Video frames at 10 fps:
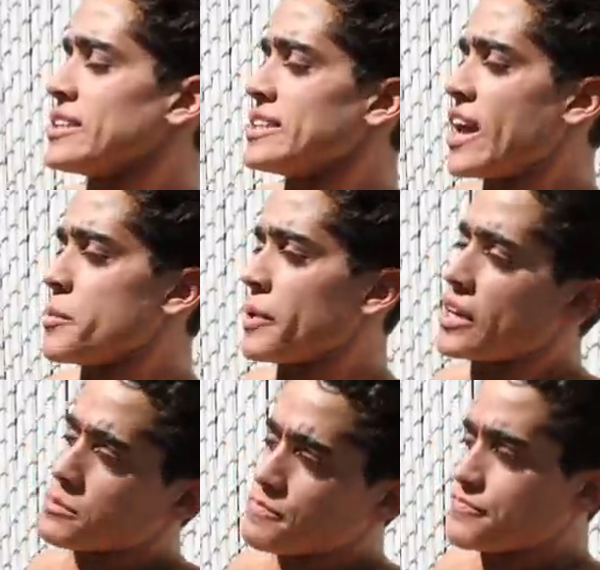in the day,
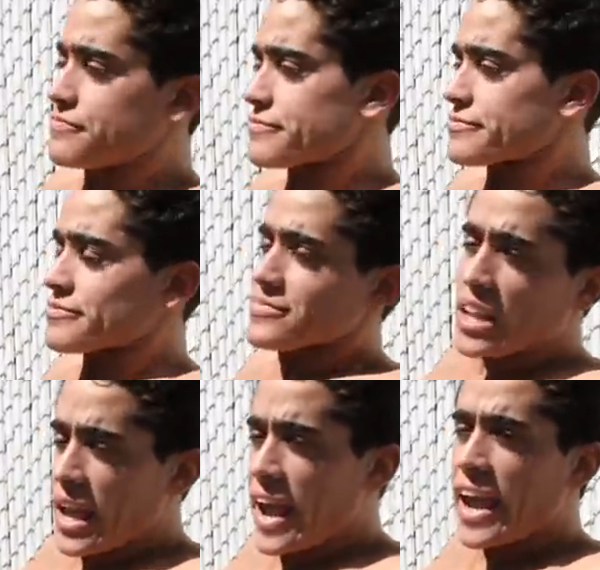but
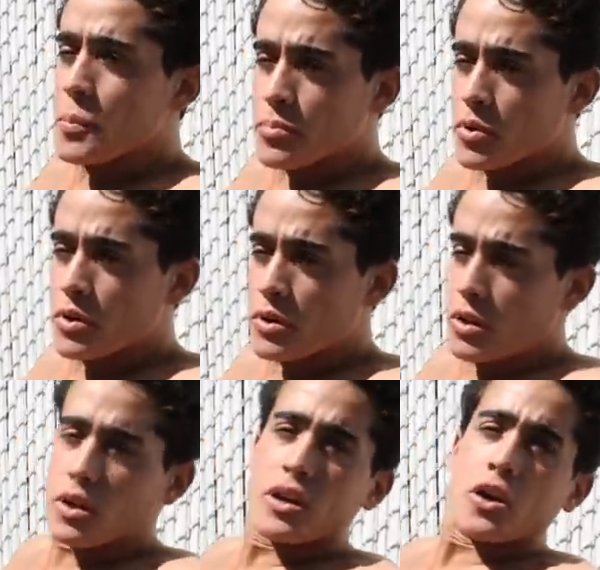
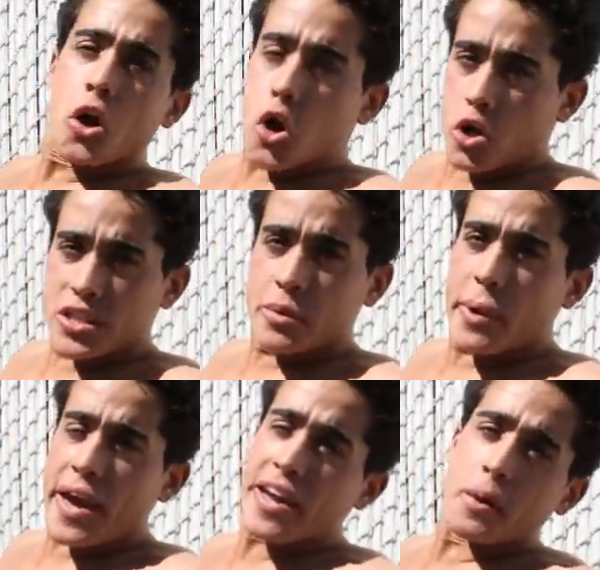April, early
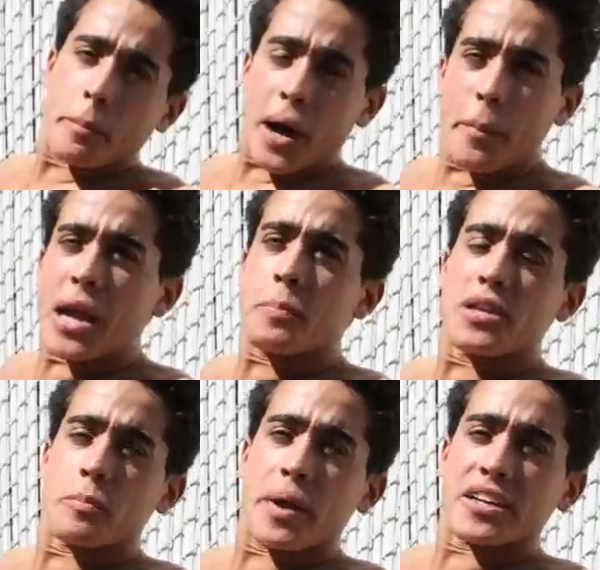May might
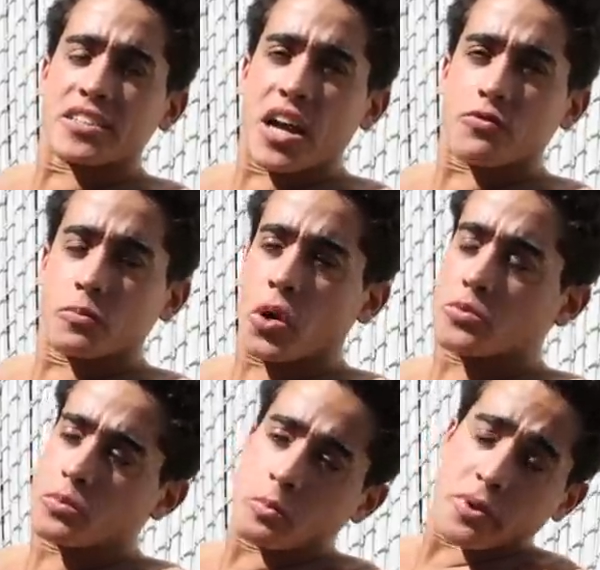be the best time for
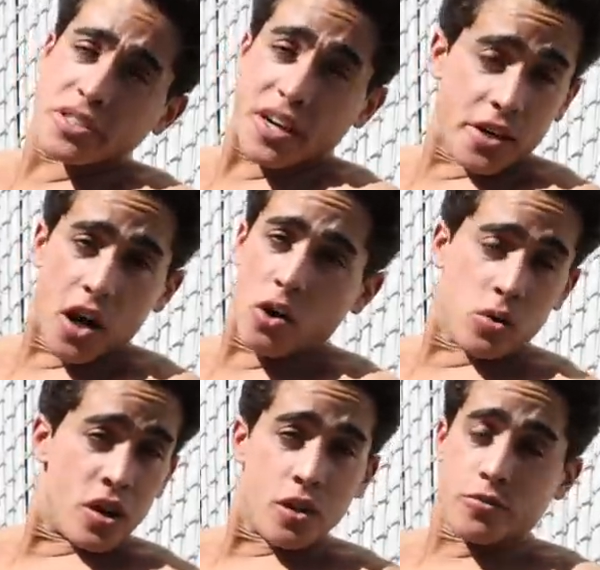most people, because I
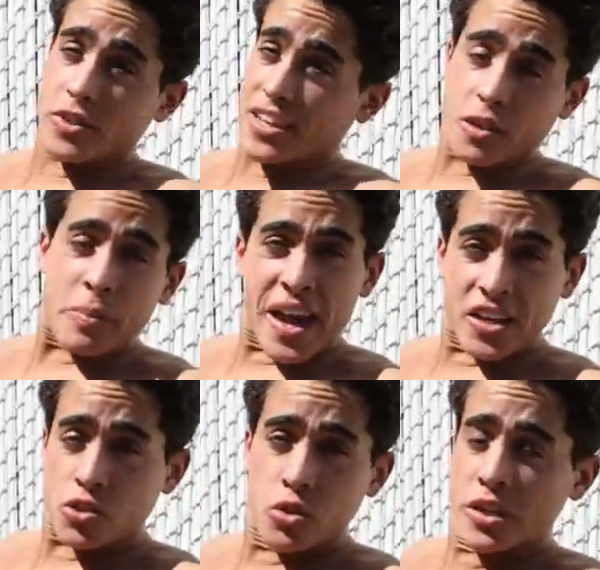know for like the
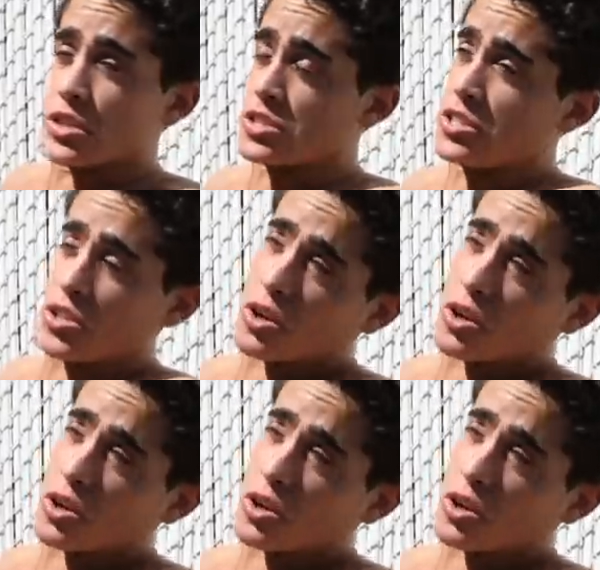past 2 years in New